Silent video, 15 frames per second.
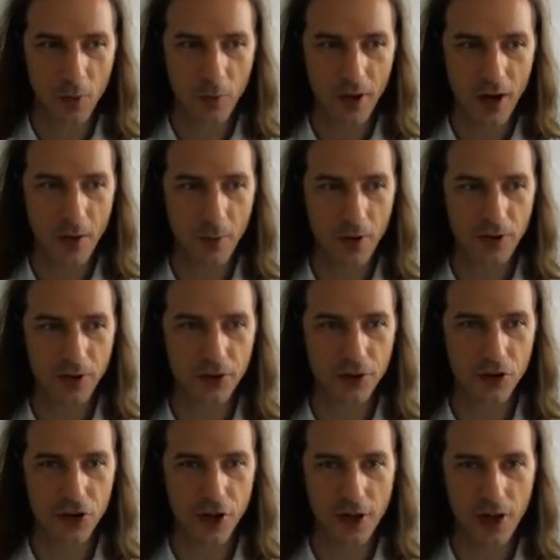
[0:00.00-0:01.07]
What I wanted
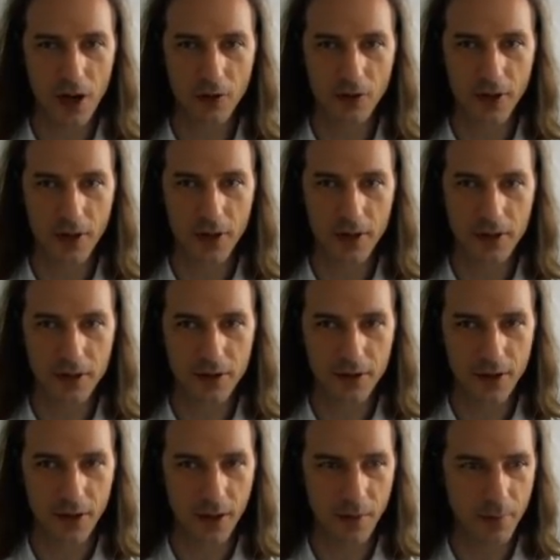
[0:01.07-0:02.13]
to check out
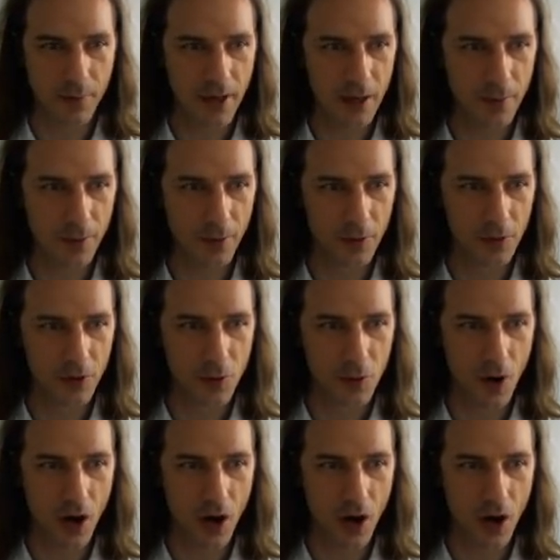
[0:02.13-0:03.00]
is the people who